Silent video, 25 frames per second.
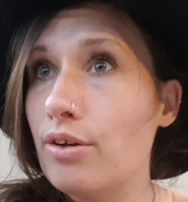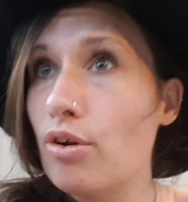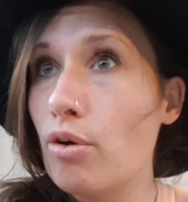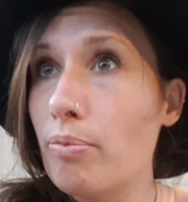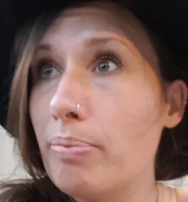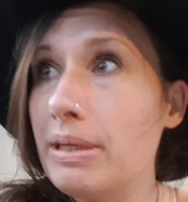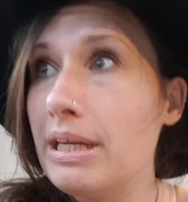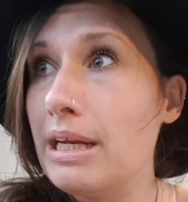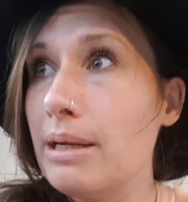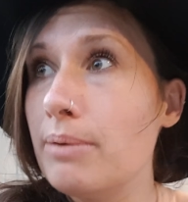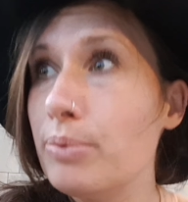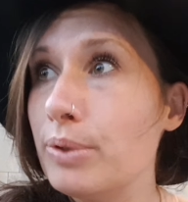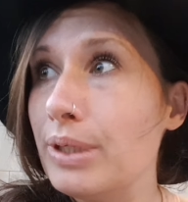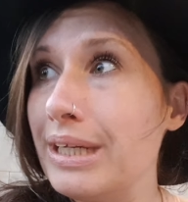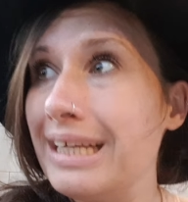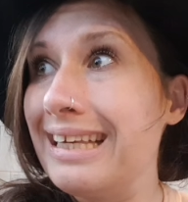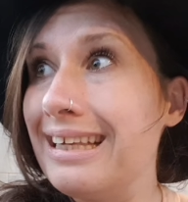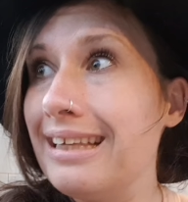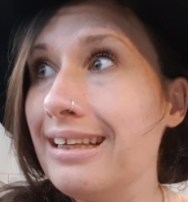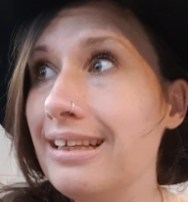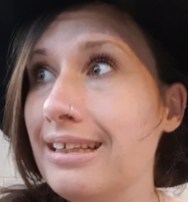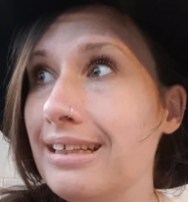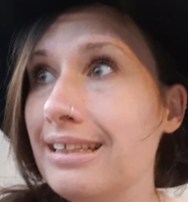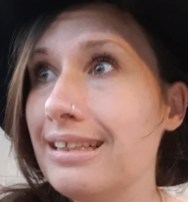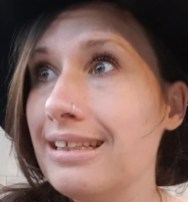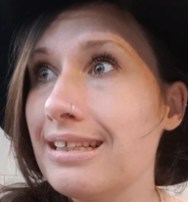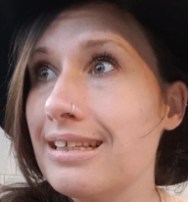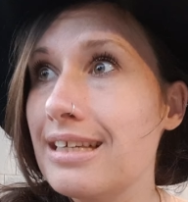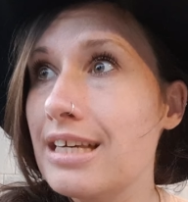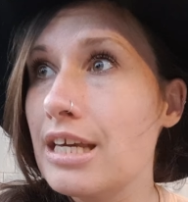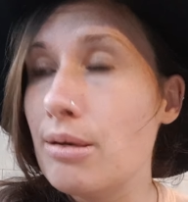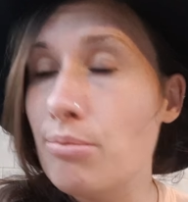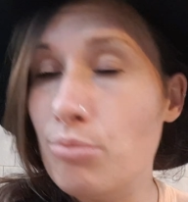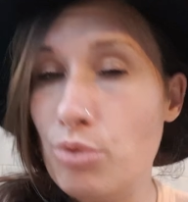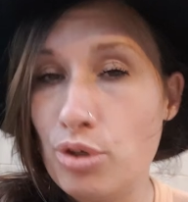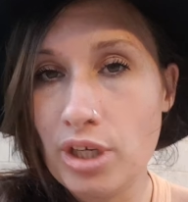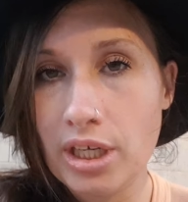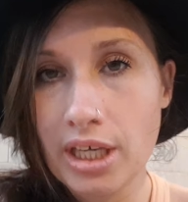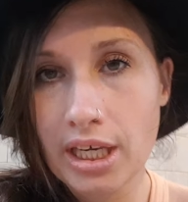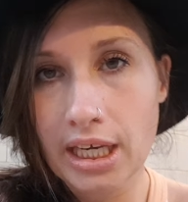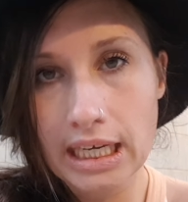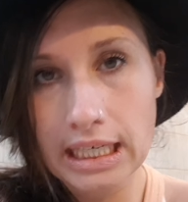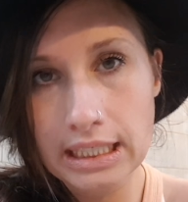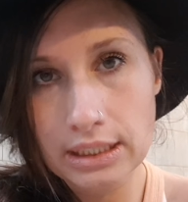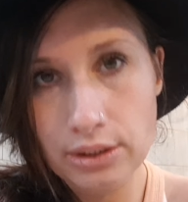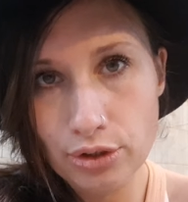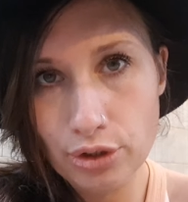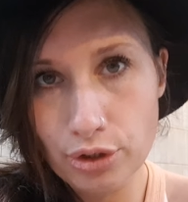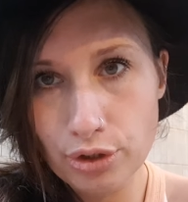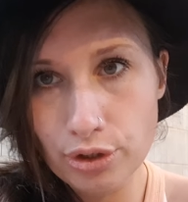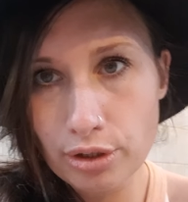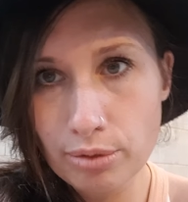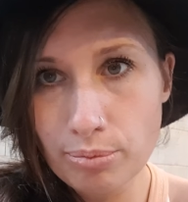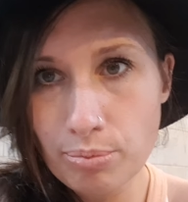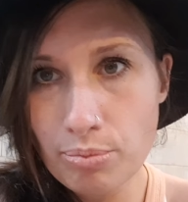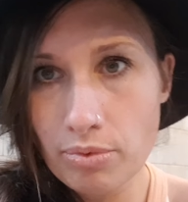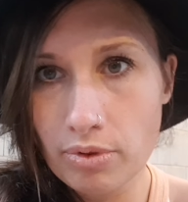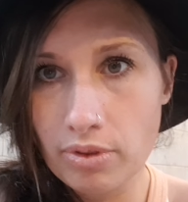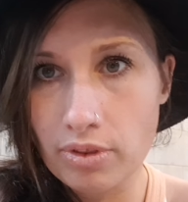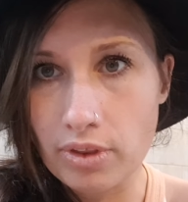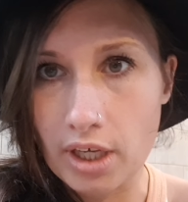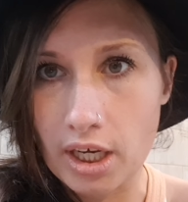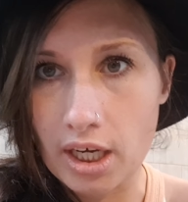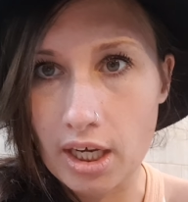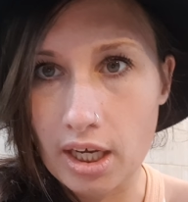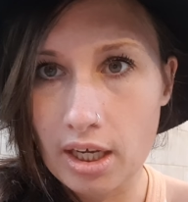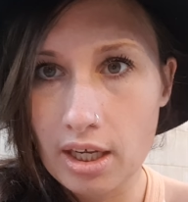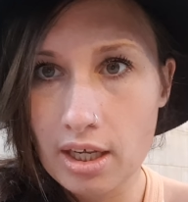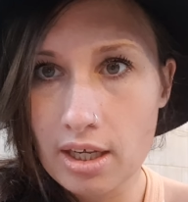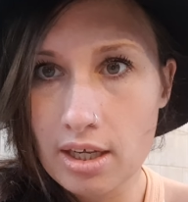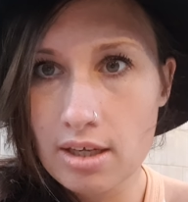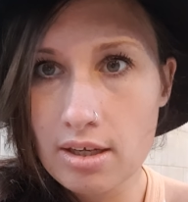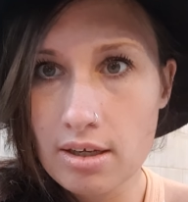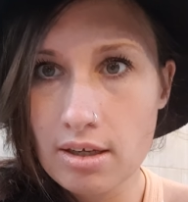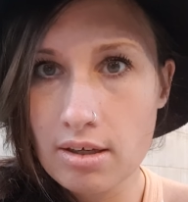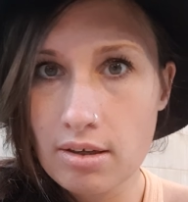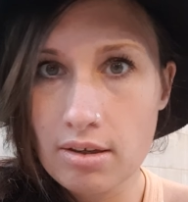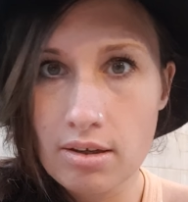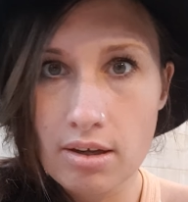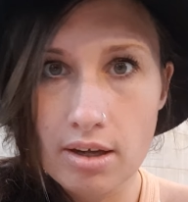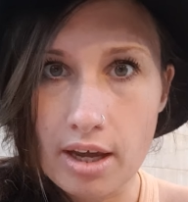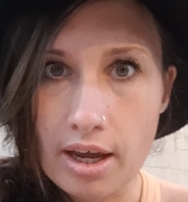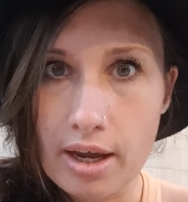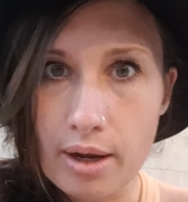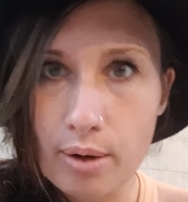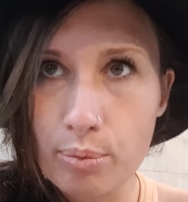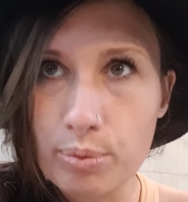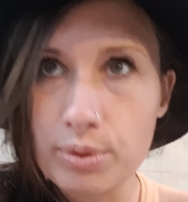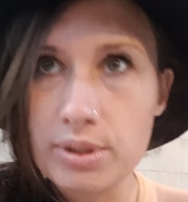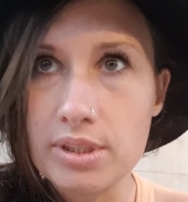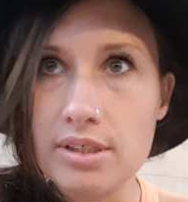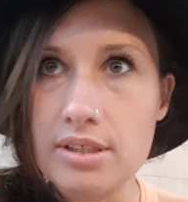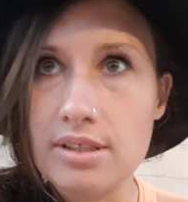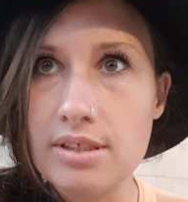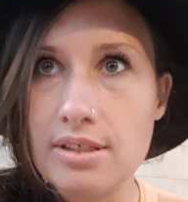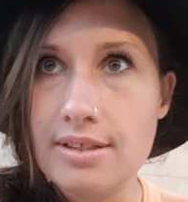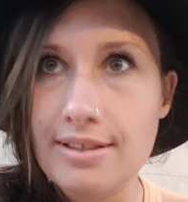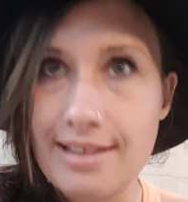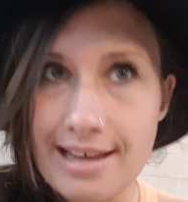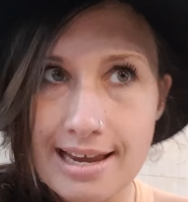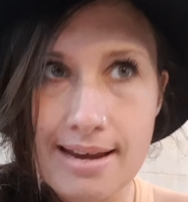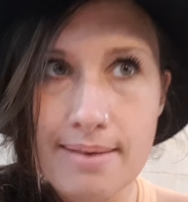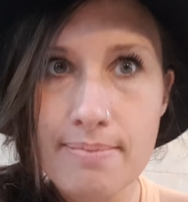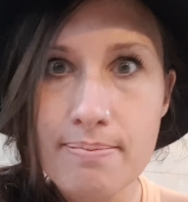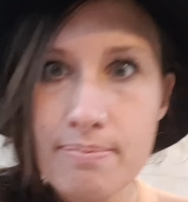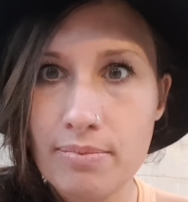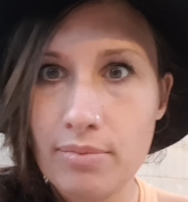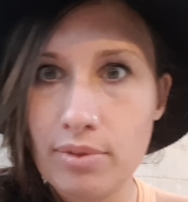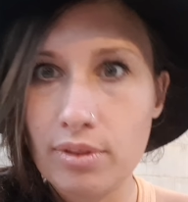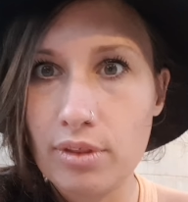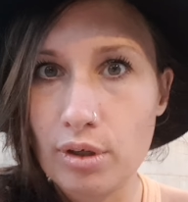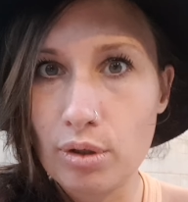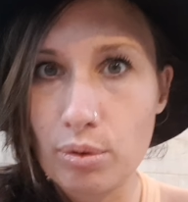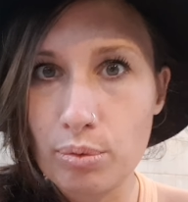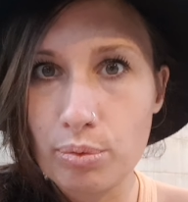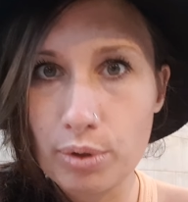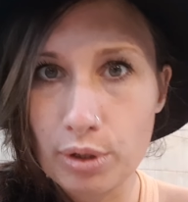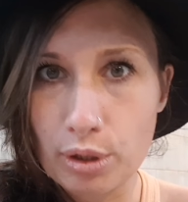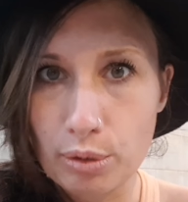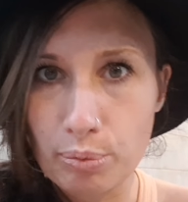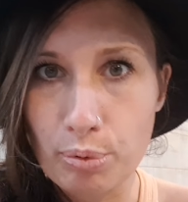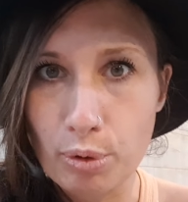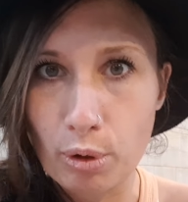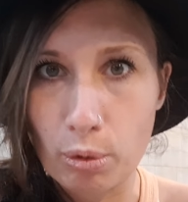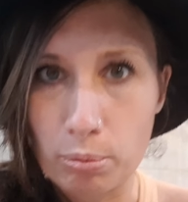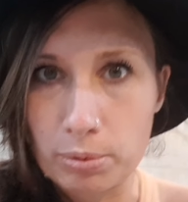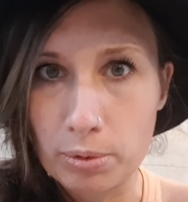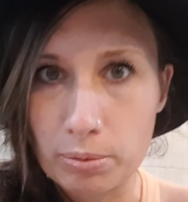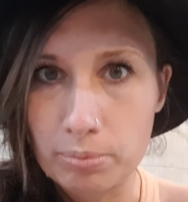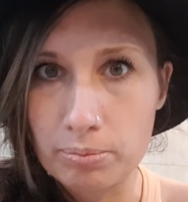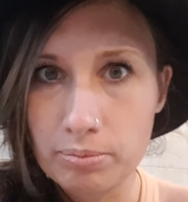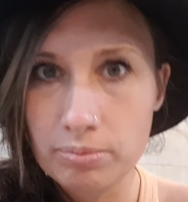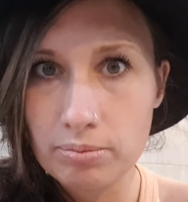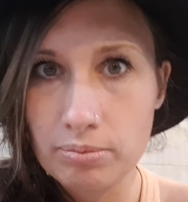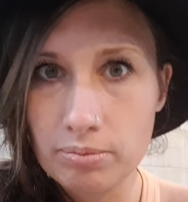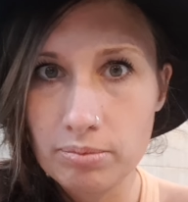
being able to communicate to them that it was them that were the problem.